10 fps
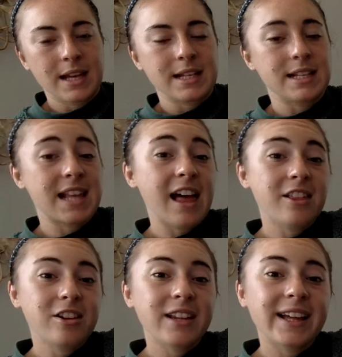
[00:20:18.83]
Does that
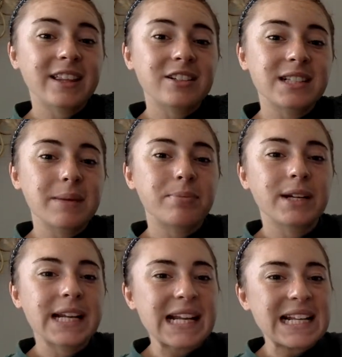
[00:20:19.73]
look like they're
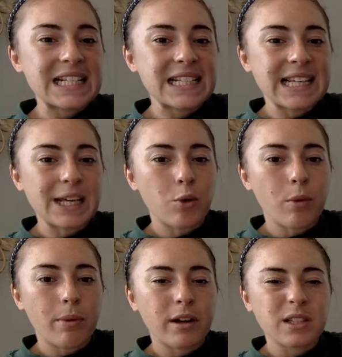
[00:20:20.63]
separated into equal
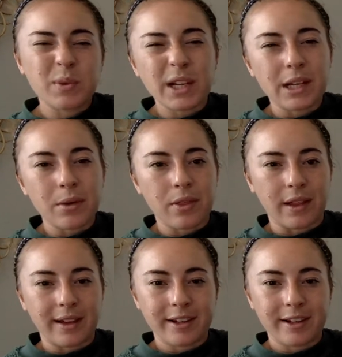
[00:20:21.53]
parts? What do you think?